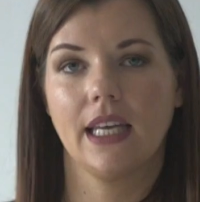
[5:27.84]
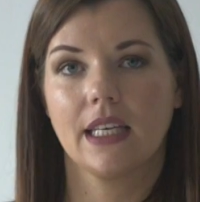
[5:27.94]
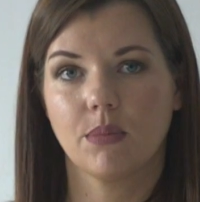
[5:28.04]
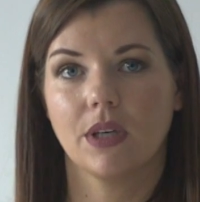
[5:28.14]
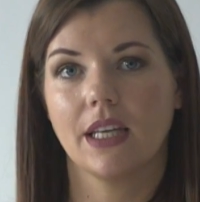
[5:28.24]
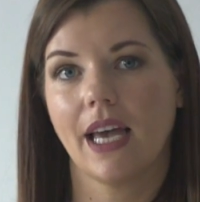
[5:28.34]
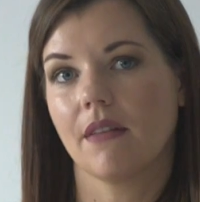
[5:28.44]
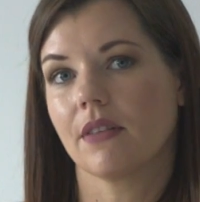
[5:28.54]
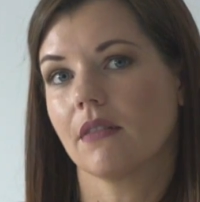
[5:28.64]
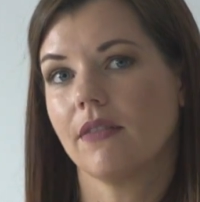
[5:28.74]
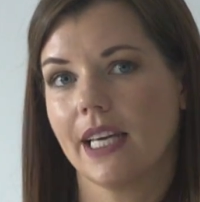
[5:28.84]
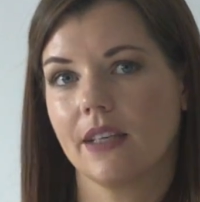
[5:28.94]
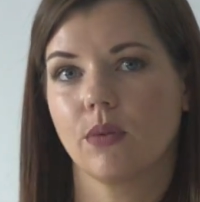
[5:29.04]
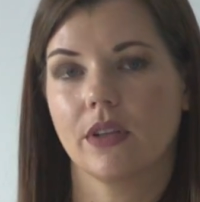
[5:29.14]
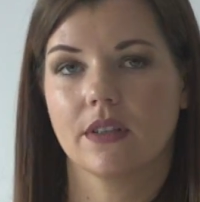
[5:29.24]
anybody having
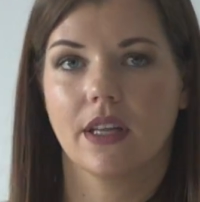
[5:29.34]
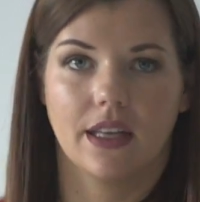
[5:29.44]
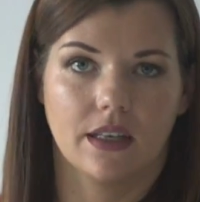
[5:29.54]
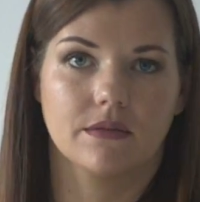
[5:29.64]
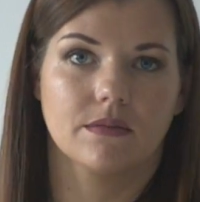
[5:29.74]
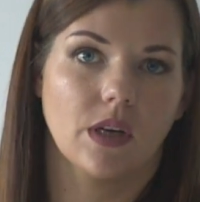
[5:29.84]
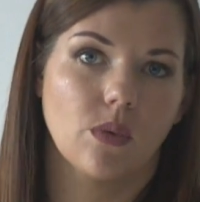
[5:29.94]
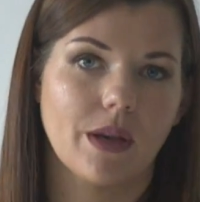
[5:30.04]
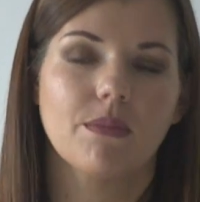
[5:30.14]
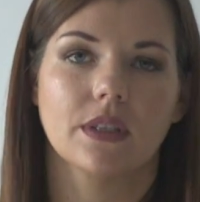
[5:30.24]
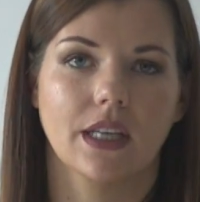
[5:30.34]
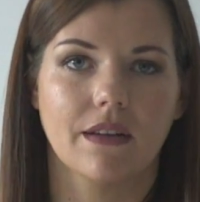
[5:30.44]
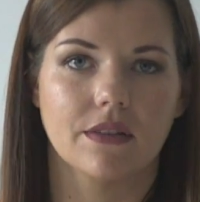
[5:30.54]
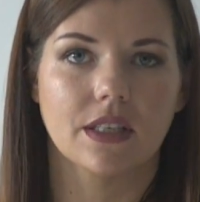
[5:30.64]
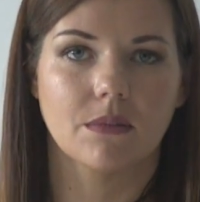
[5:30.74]
fled with a weapon
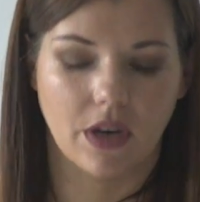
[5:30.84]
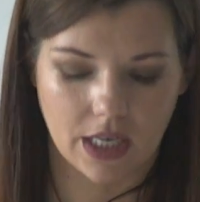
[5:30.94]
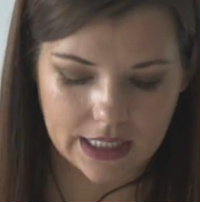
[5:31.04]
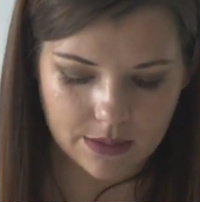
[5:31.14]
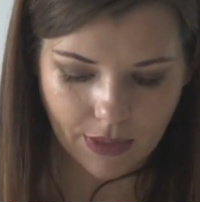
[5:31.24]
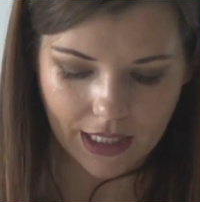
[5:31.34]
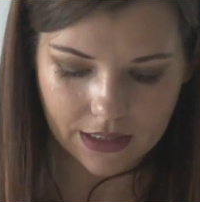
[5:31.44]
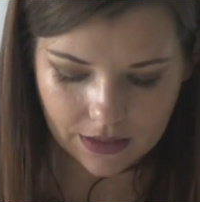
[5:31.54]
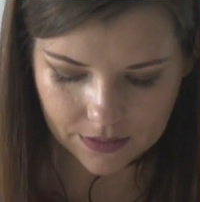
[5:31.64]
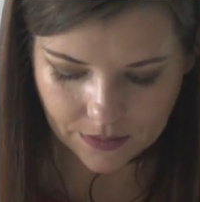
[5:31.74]
covered in Marilee's blood.